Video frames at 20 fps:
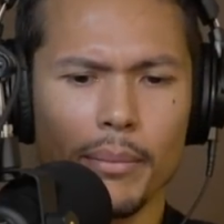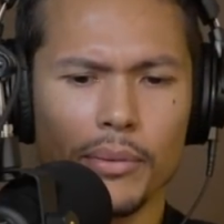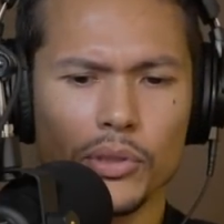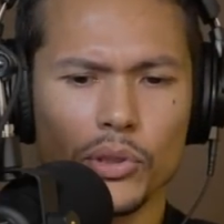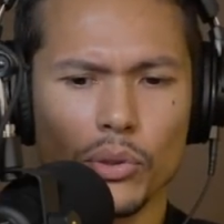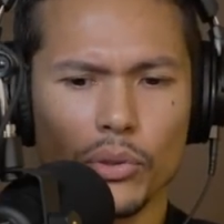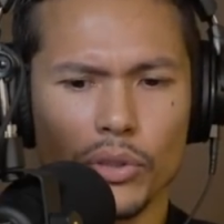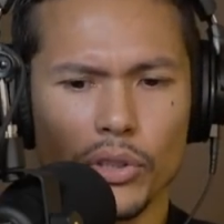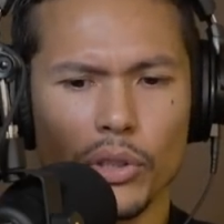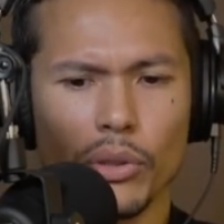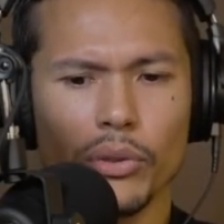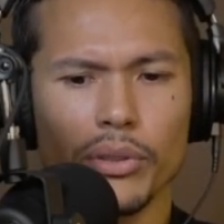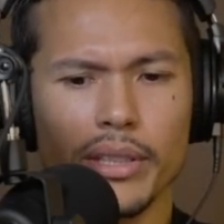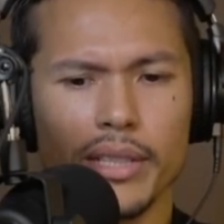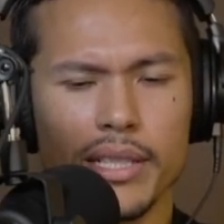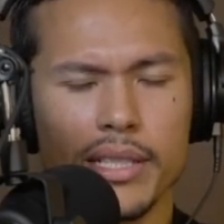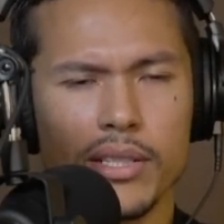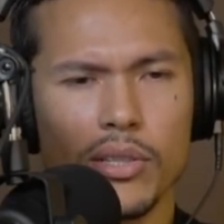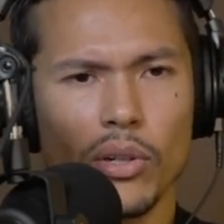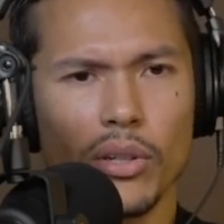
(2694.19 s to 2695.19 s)
So
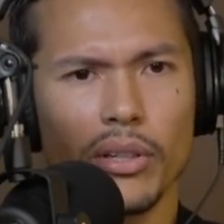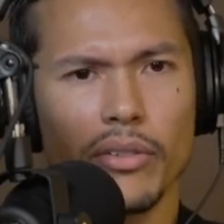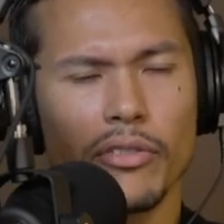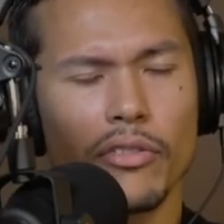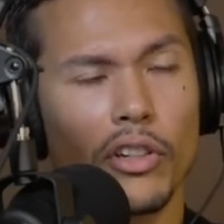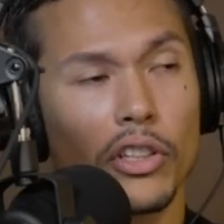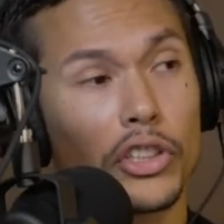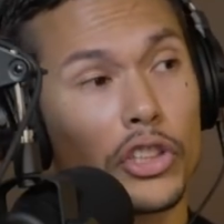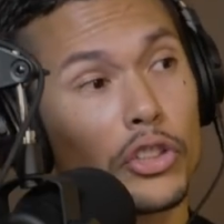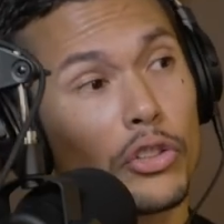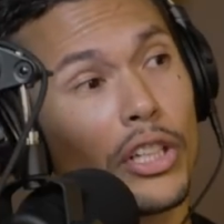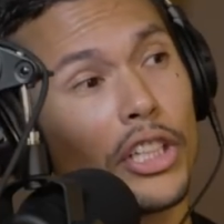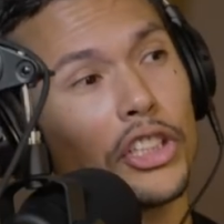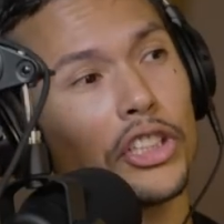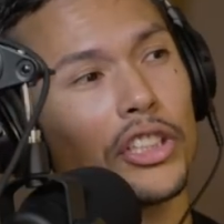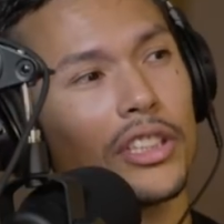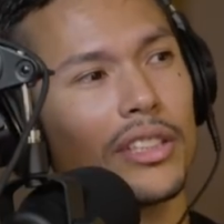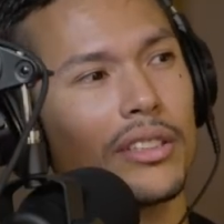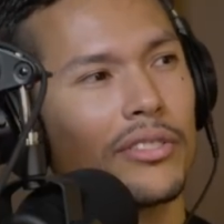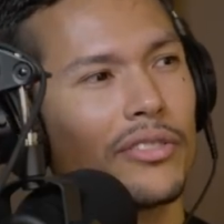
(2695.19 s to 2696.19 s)
these sort of
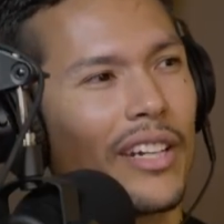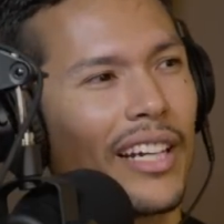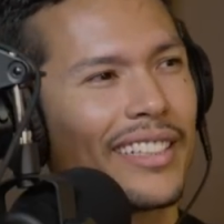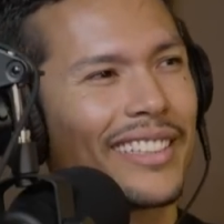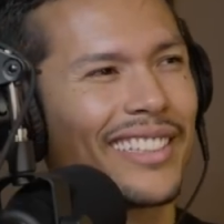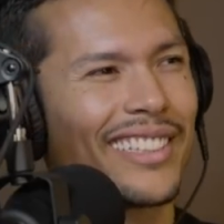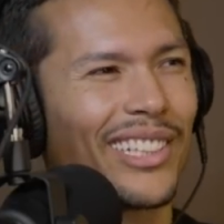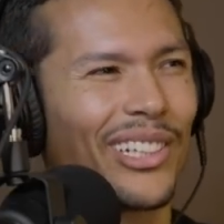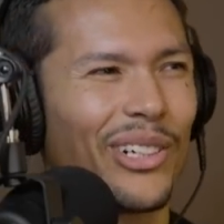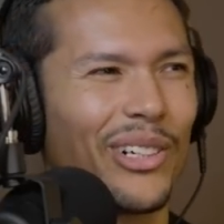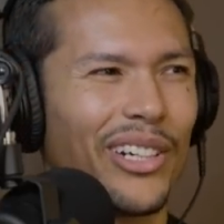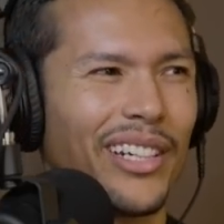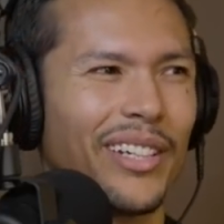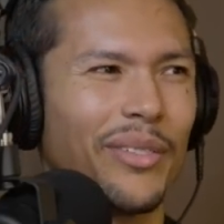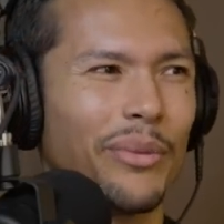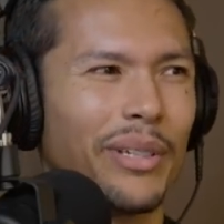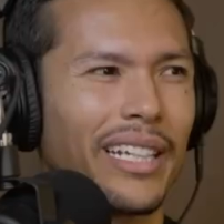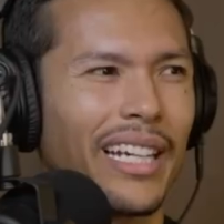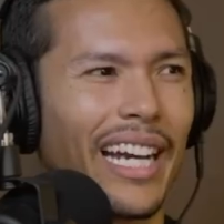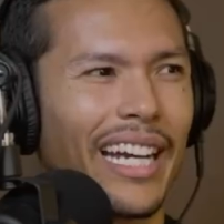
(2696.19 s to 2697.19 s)
frustrations fester,
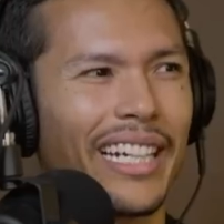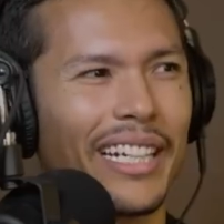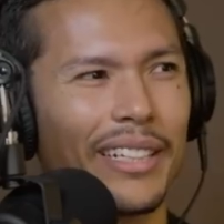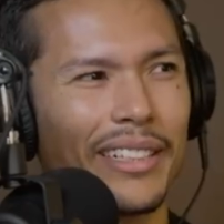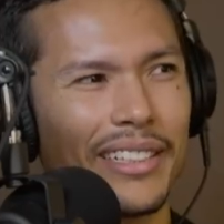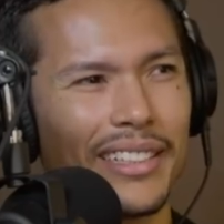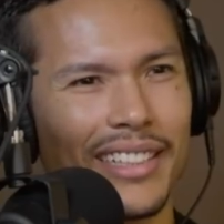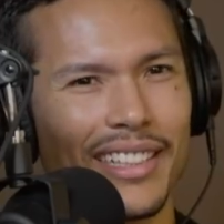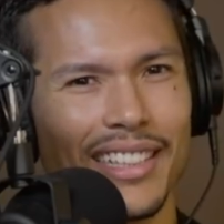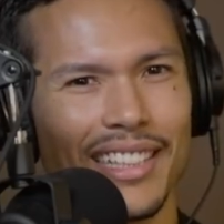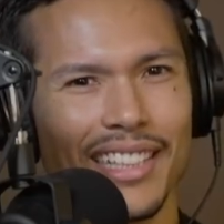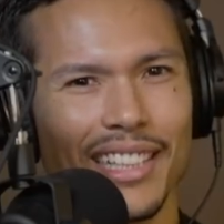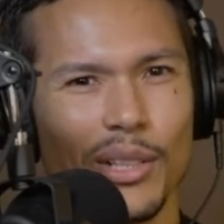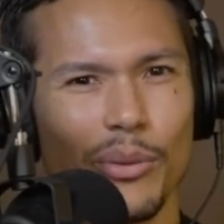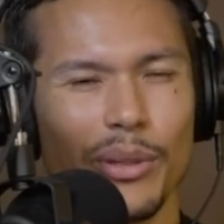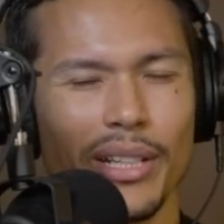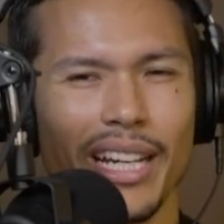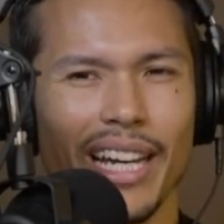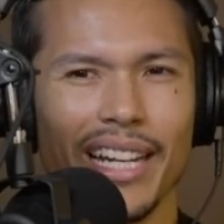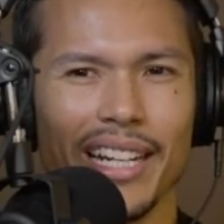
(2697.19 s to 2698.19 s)
and we kind
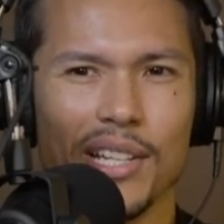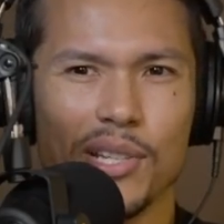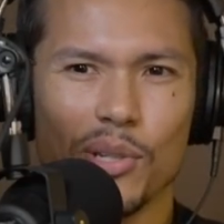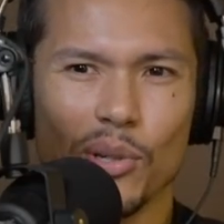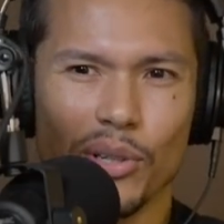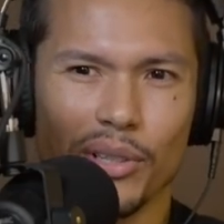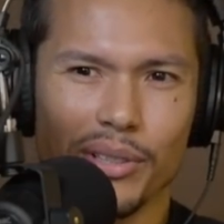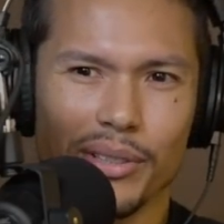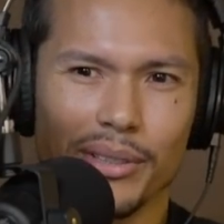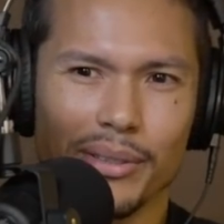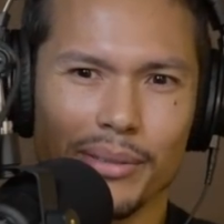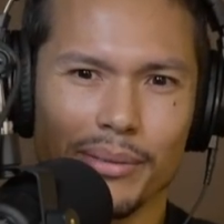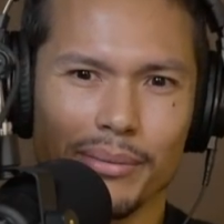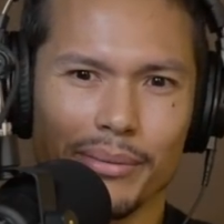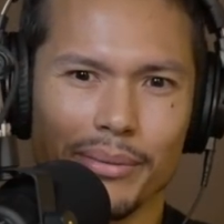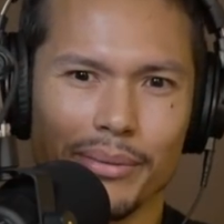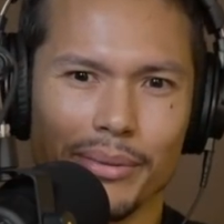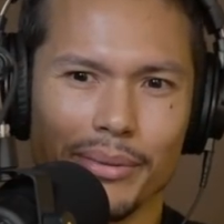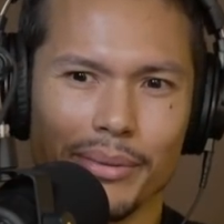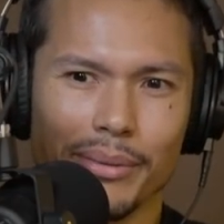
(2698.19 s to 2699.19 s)
of sort of
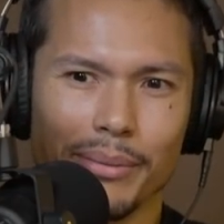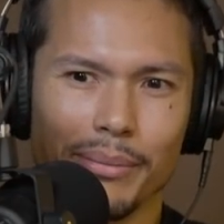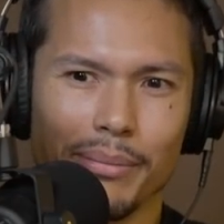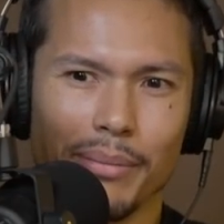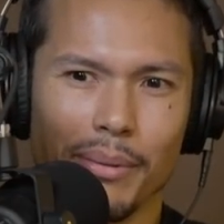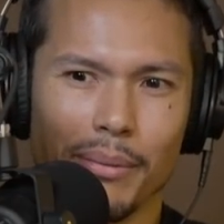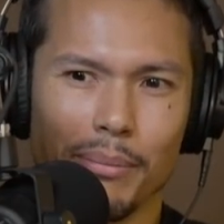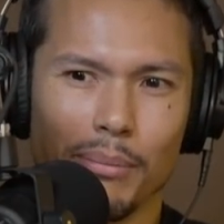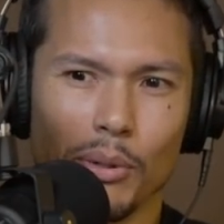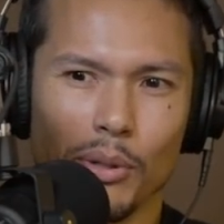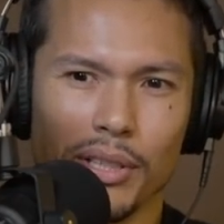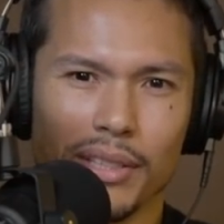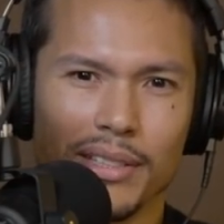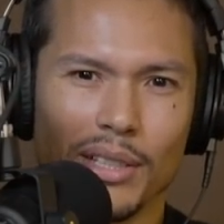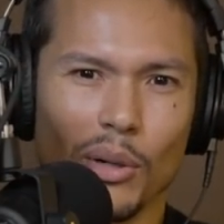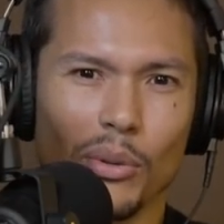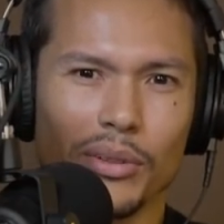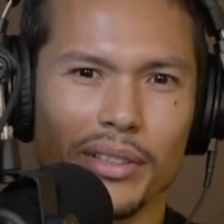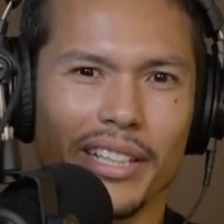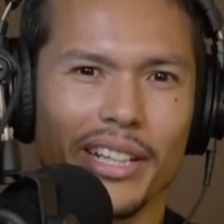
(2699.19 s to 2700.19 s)
put it
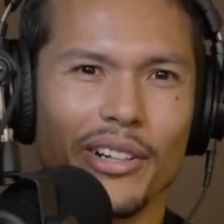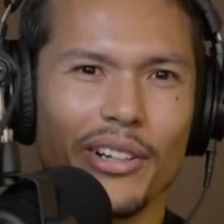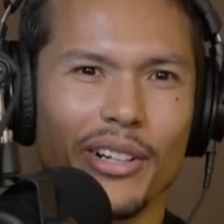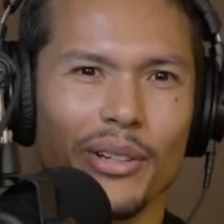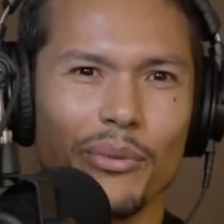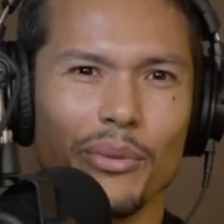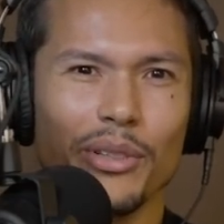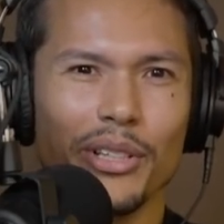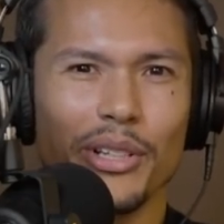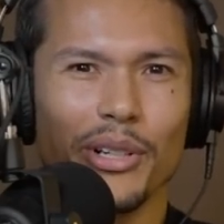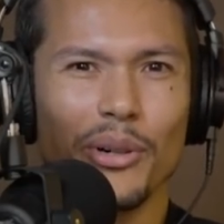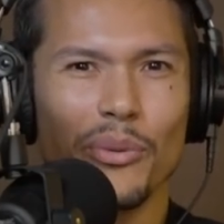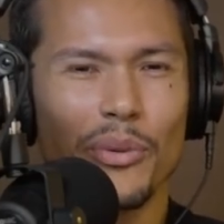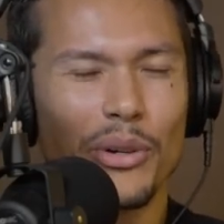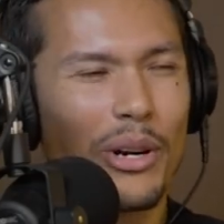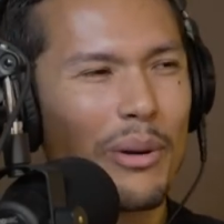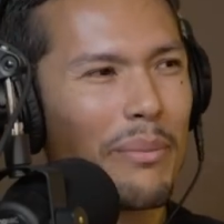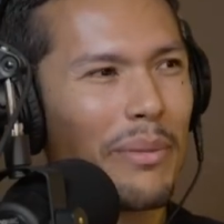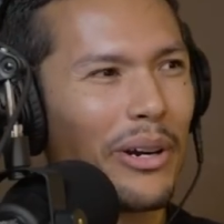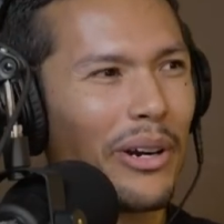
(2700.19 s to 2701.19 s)
out there, and
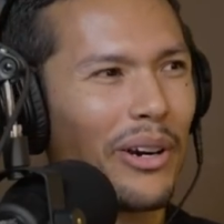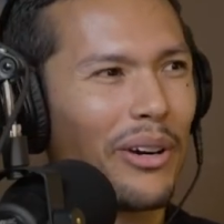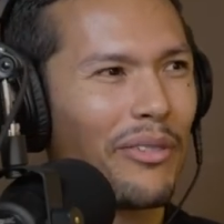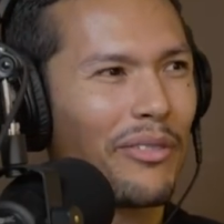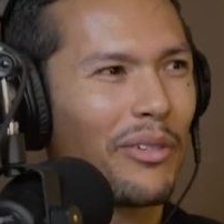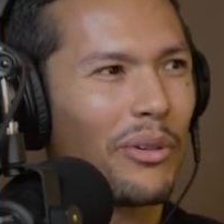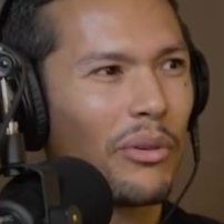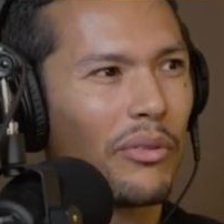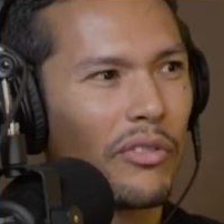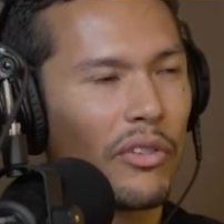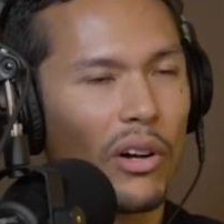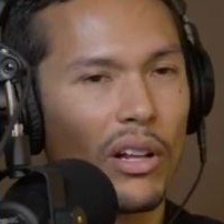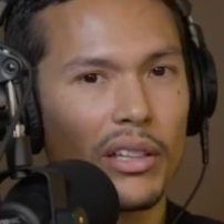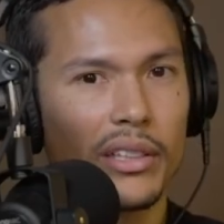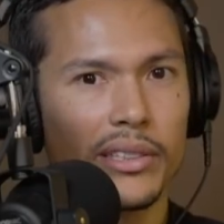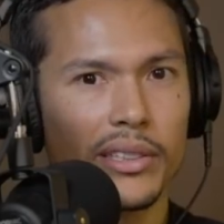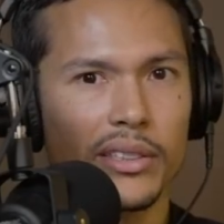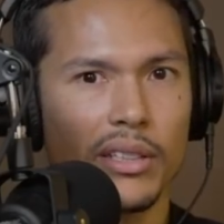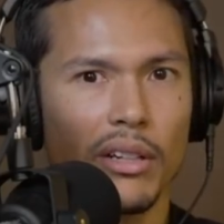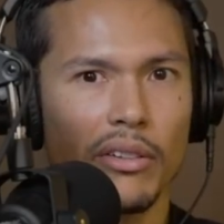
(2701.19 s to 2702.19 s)
we're a mirror for all
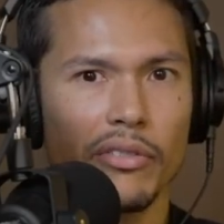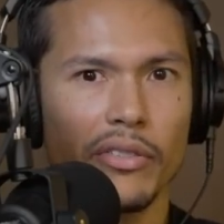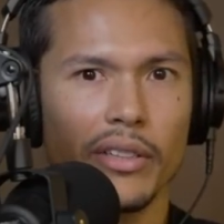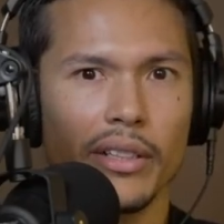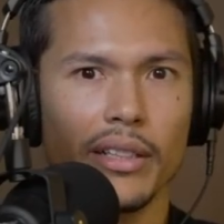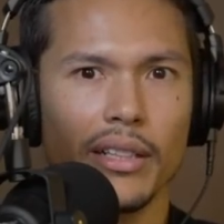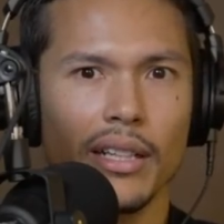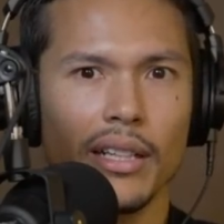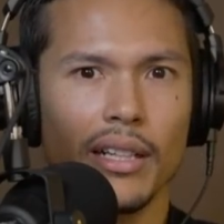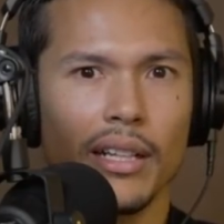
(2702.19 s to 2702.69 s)
this stuff. And